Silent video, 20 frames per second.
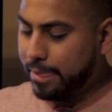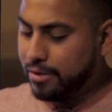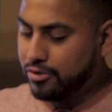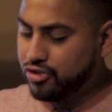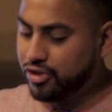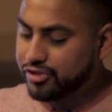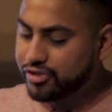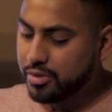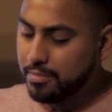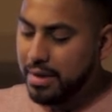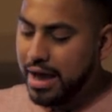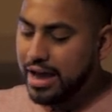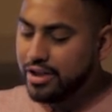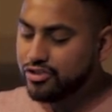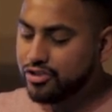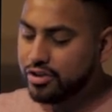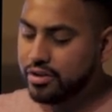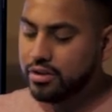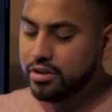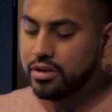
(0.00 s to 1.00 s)
Just
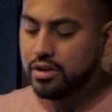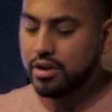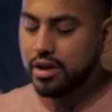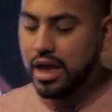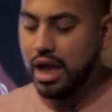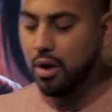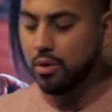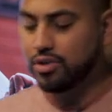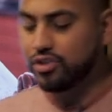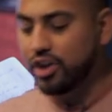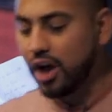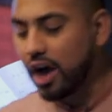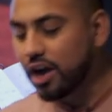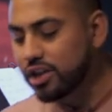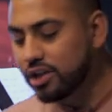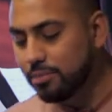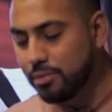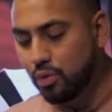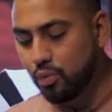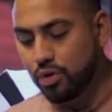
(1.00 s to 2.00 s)
imagine how a
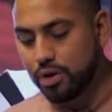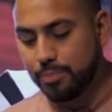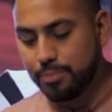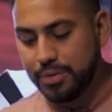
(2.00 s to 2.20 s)
document would